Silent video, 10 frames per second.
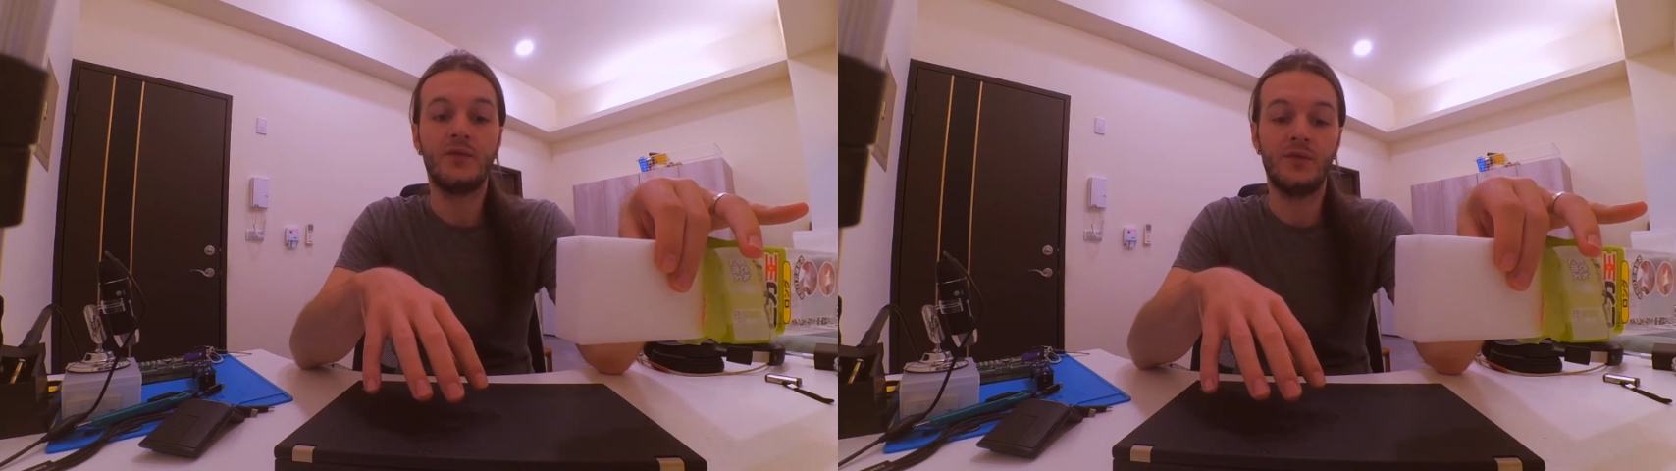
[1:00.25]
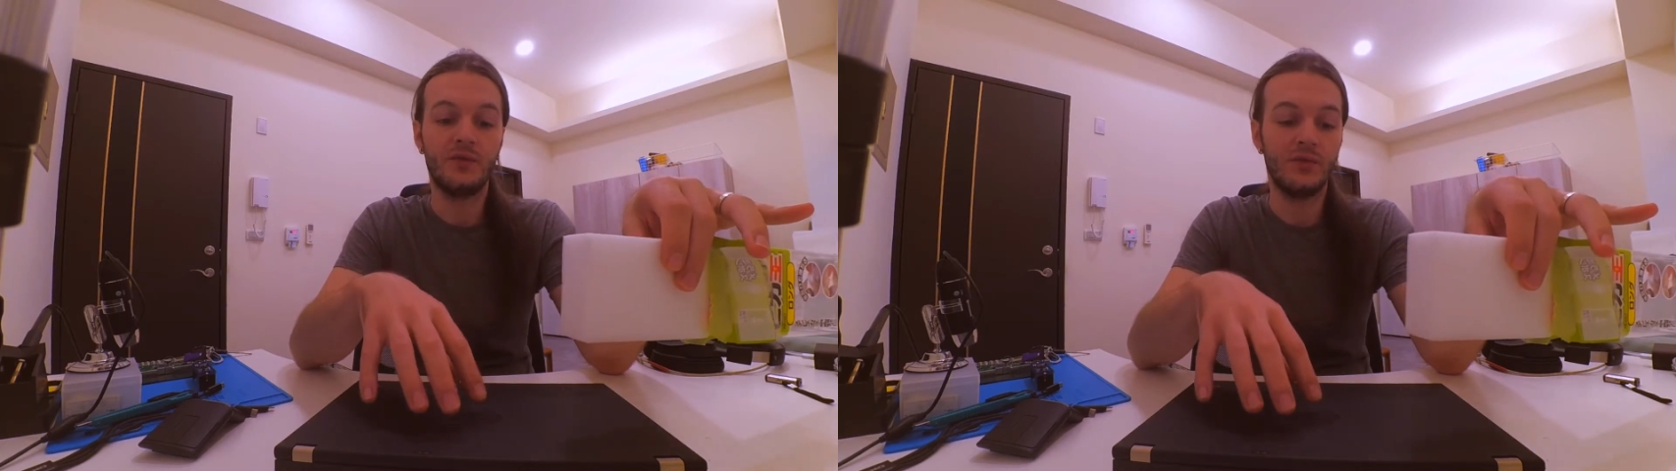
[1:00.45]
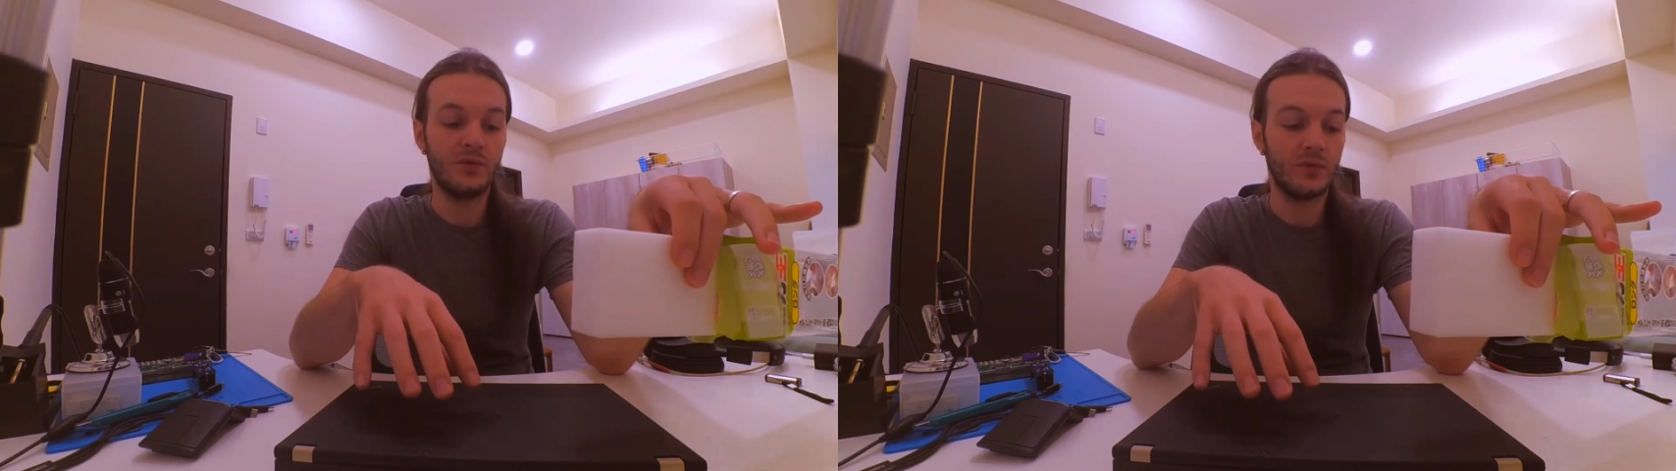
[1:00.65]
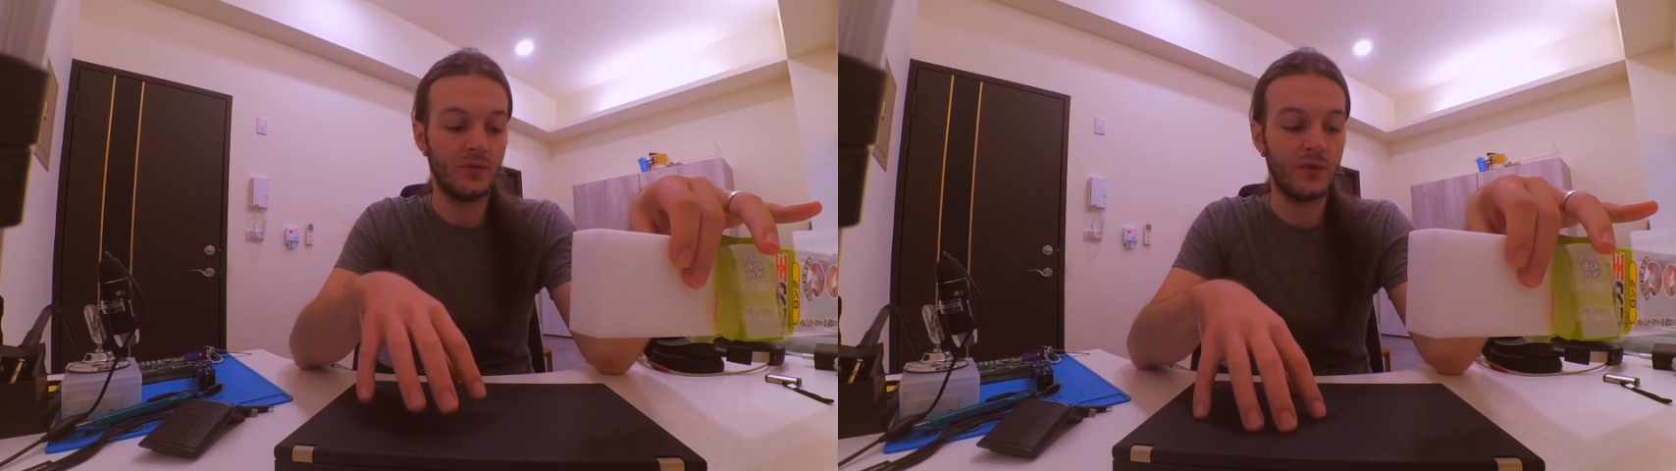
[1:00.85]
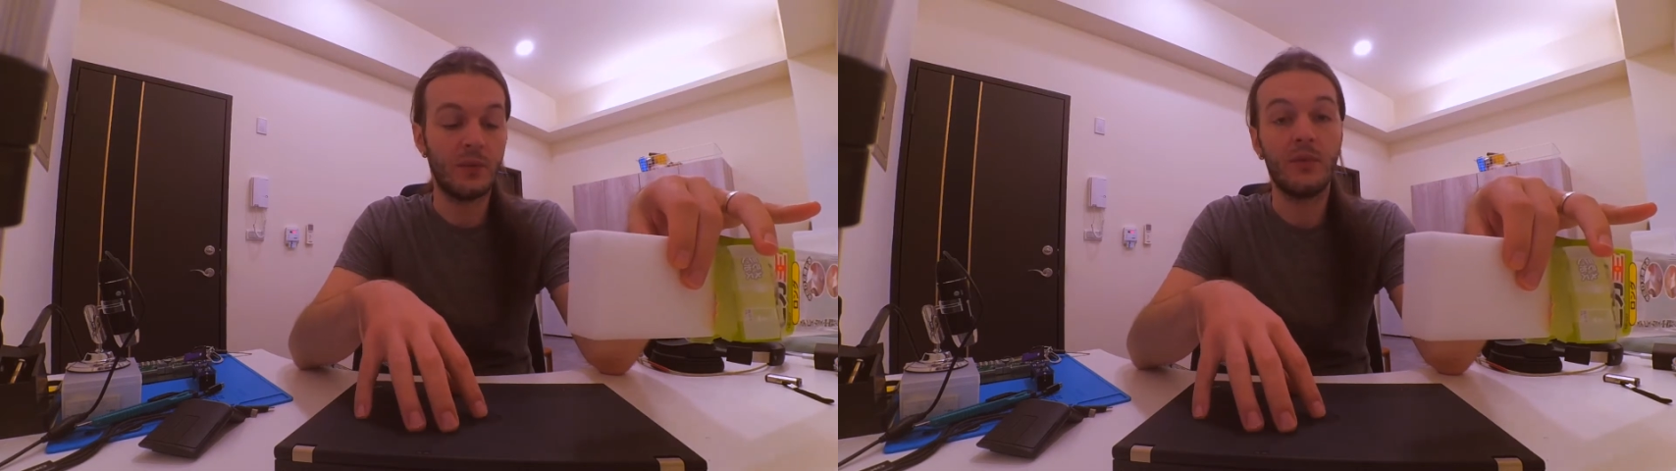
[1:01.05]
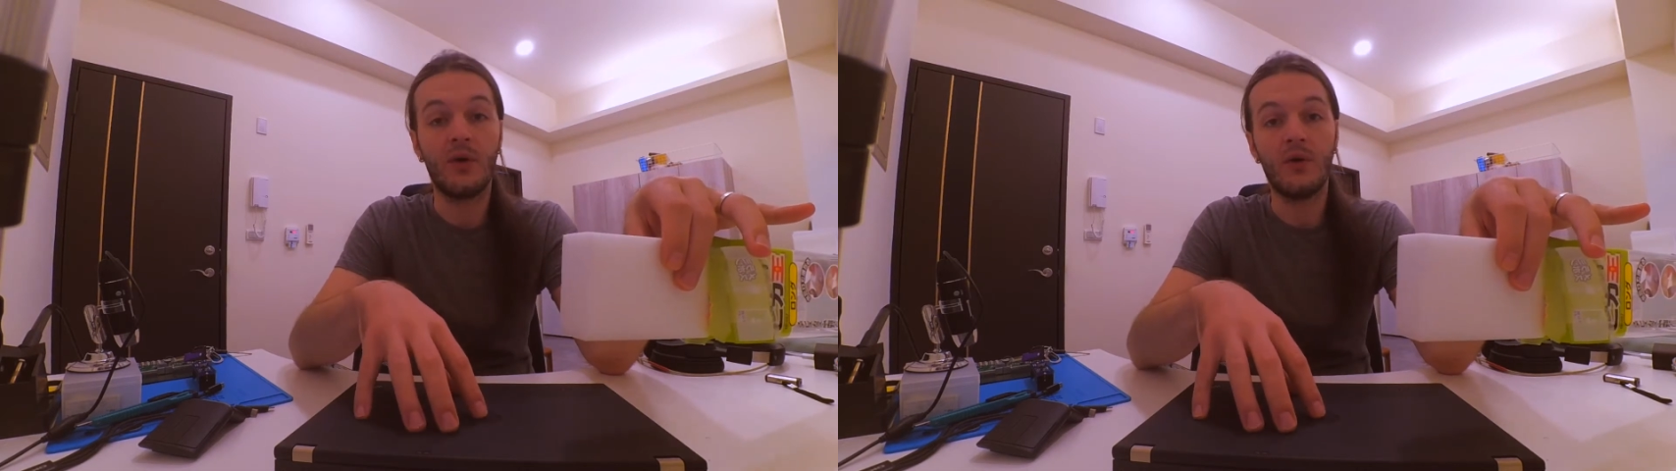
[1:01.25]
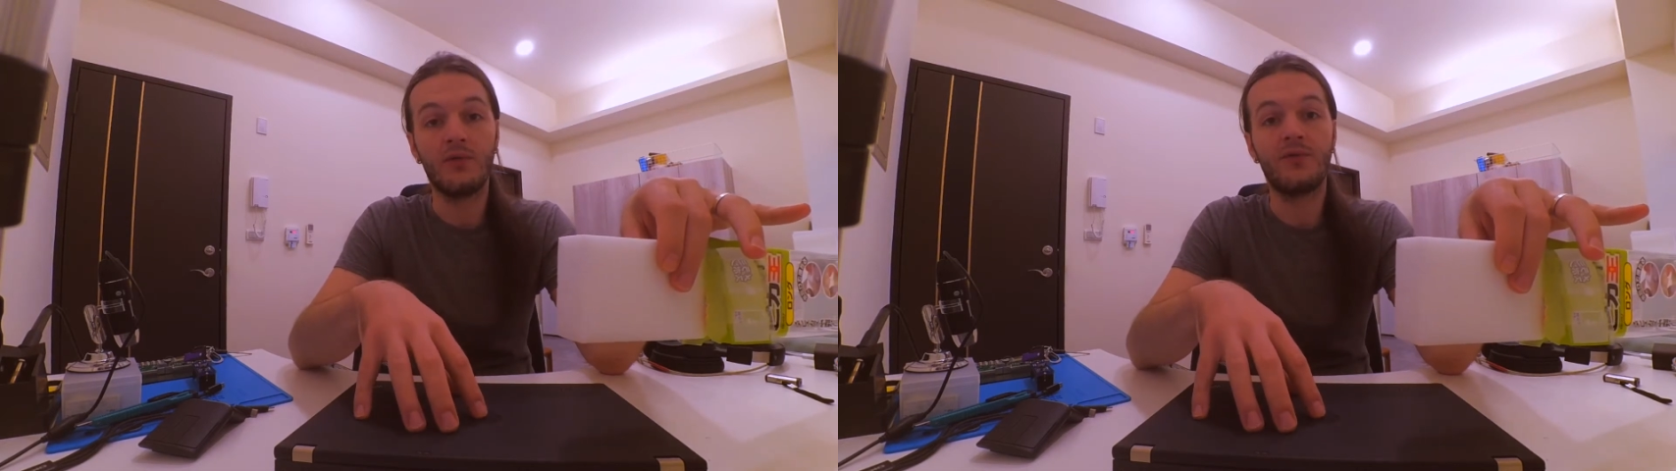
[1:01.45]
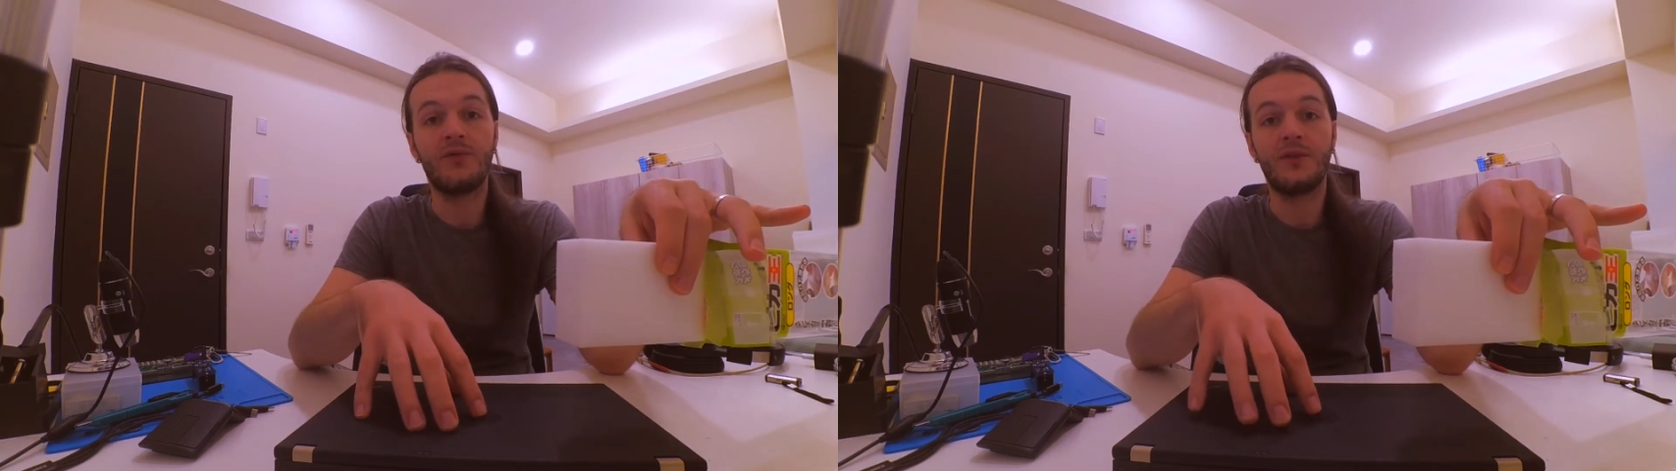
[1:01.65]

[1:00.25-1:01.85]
to rub off